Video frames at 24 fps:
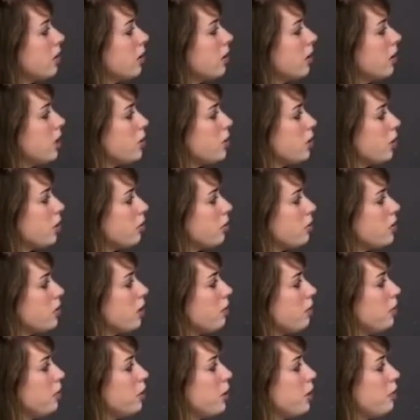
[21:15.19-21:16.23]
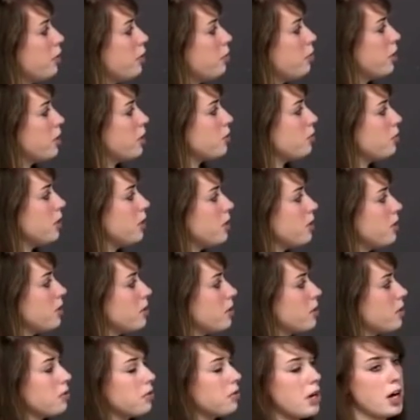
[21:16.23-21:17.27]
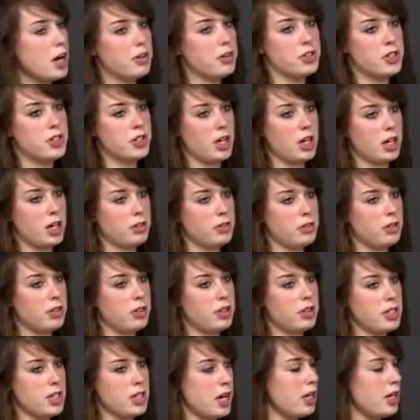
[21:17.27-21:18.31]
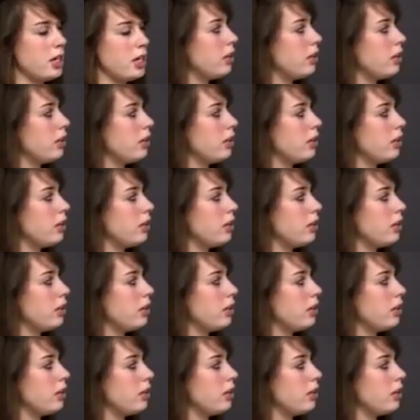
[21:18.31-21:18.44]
they took several different measurements throughout the, the day,